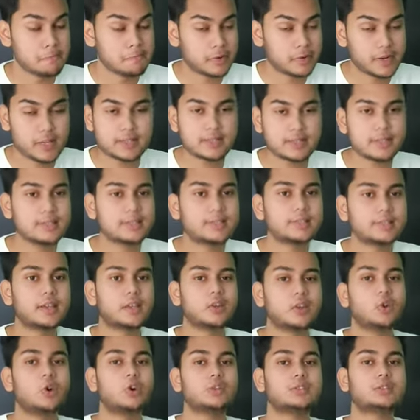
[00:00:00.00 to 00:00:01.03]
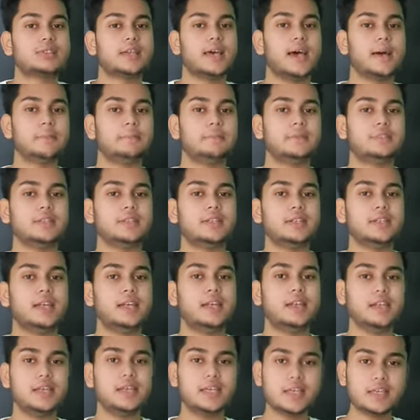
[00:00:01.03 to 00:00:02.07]
Presence cannot happen in
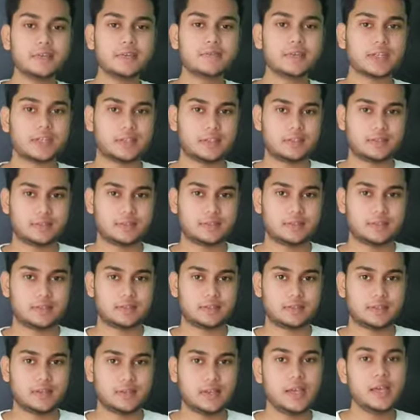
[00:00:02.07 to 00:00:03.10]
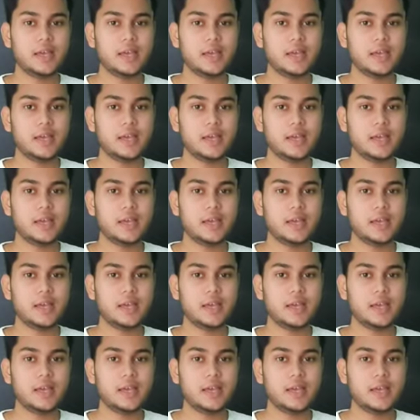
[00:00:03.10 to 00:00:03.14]
an event.